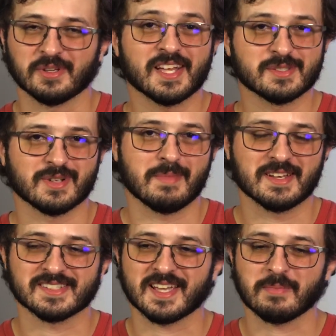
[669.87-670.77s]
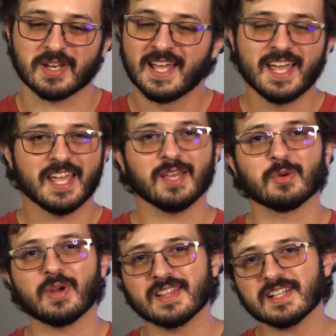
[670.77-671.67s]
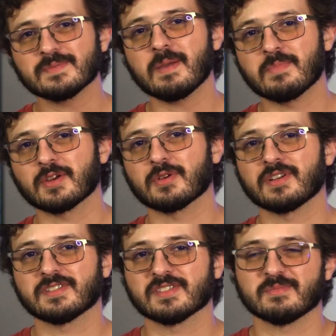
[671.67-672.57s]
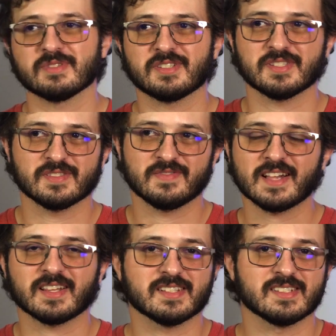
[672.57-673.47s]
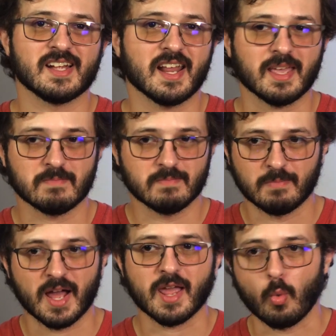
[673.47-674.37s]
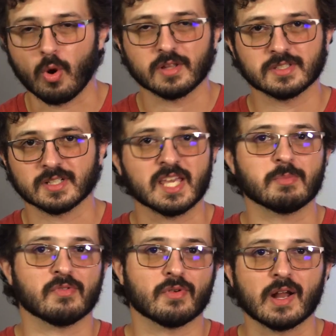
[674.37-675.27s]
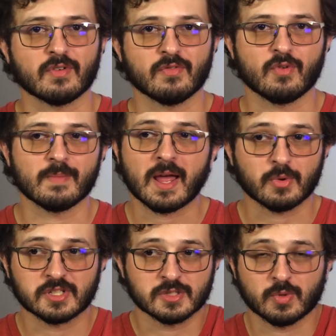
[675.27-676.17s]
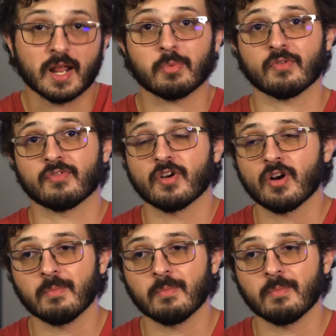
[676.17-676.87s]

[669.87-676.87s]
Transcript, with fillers: That's what I meant to say. But either way, that's my big criticism, is just the fact that it's not a buy it once and keep it forever format, which is what I prefer.